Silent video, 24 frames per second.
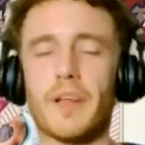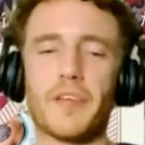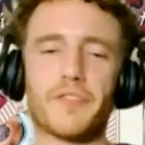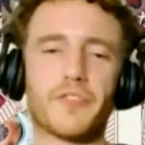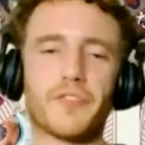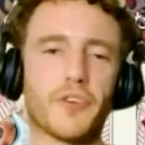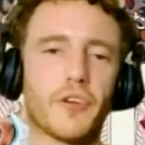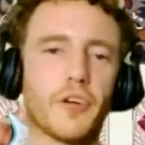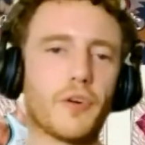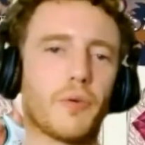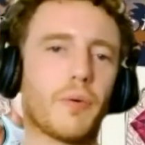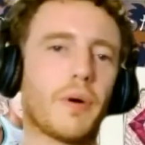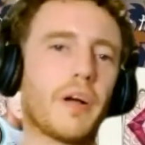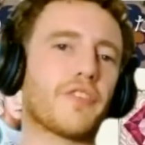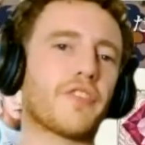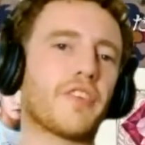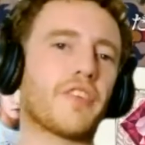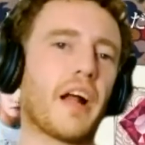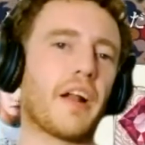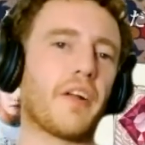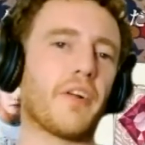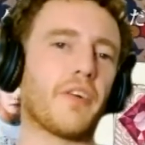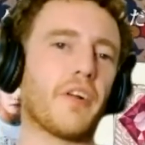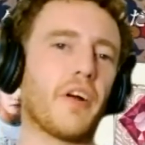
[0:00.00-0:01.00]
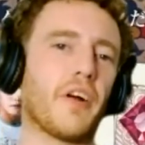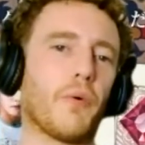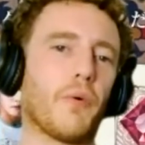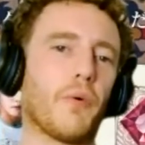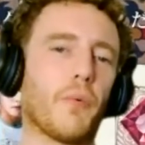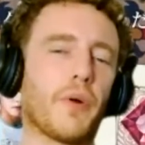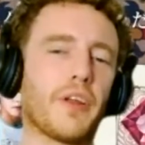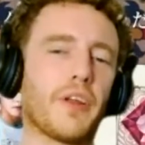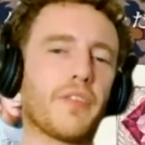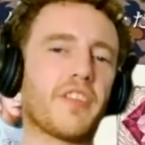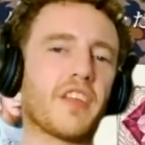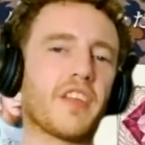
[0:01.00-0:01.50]
a good question. I don't know.
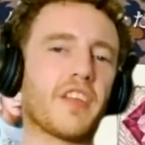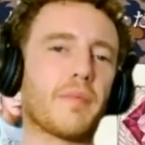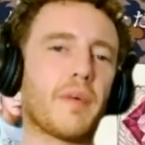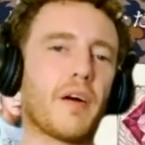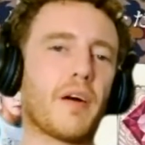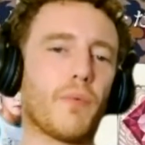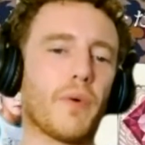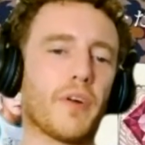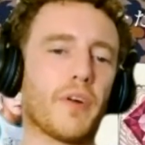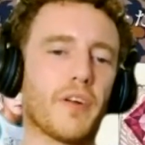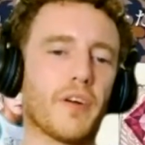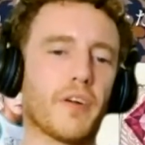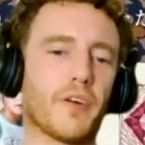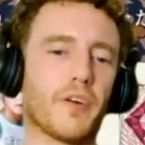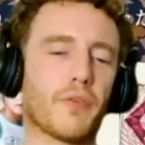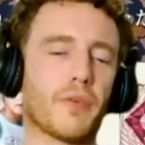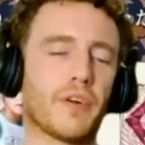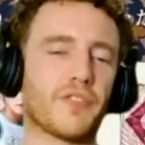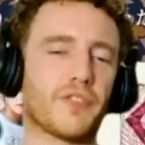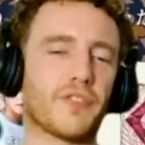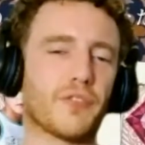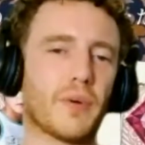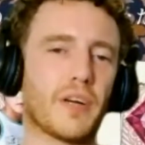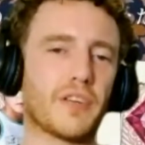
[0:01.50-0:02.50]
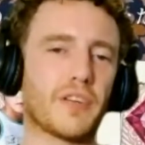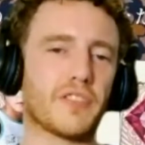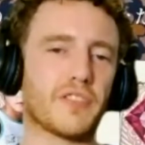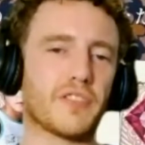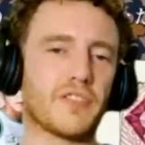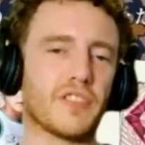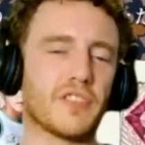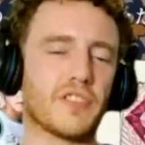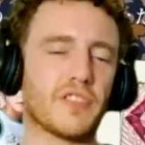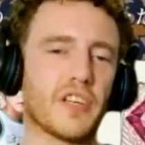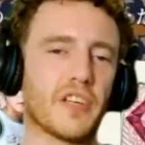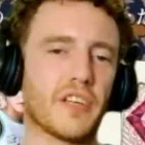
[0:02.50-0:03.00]
What do you think about Chris's question,
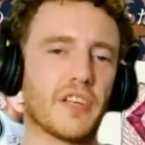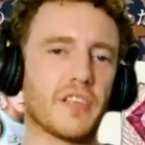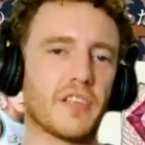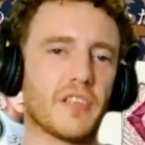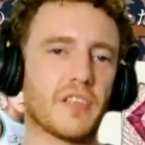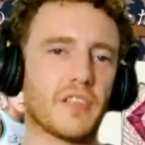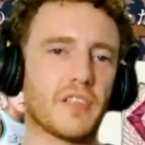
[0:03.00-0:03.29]
CJ?